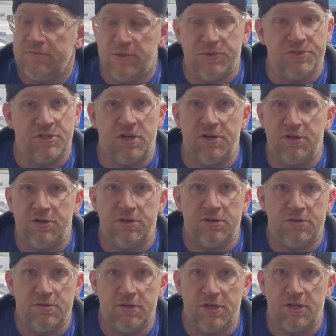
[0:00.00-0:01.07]
It was under
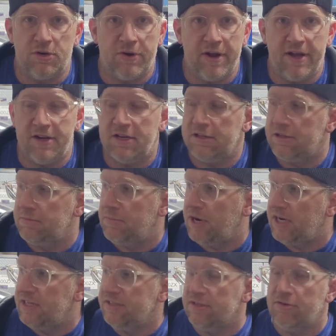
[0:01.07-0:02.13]
$1,000. The
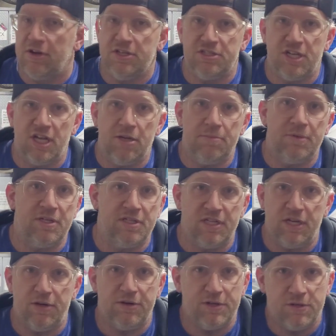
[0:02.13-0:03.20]
body's in great shape.
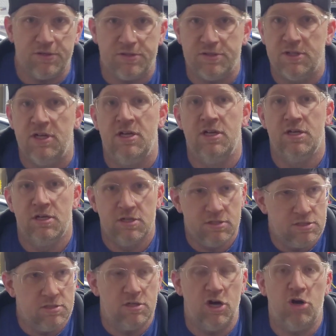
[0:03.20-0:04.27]
Interior's
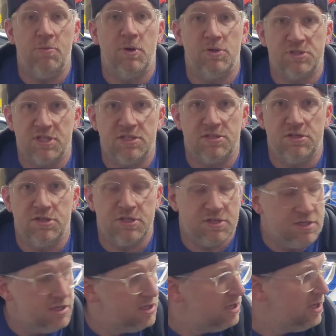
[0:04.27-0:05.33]
almost as good.
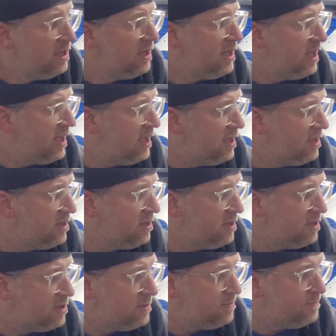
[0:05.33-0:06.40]
And
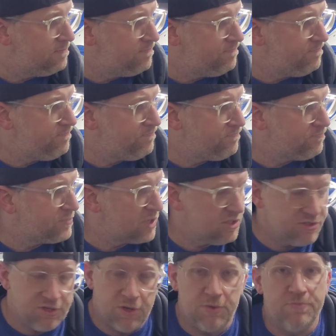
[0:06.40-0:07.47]

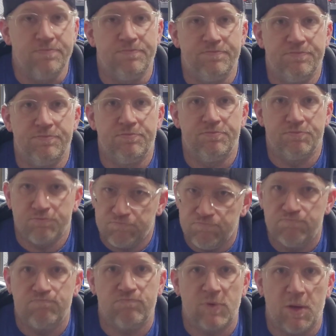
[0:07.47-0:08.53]
so
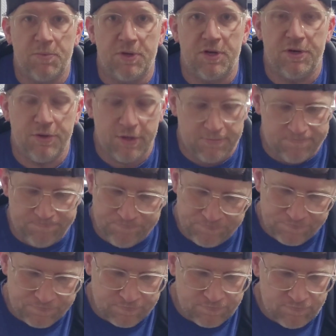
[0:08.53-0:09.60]
I'm going to do it.
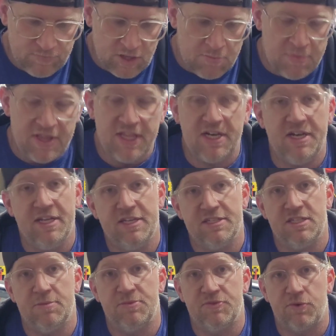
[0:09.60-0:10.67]
Been in
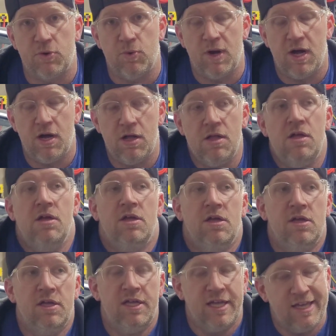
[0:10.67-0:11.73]
DSMs for a while,
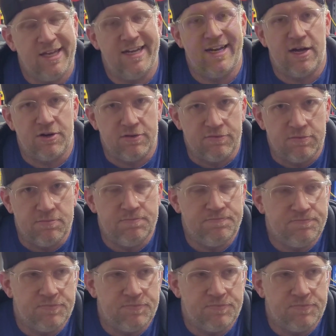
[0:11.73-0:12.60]
in and out of them.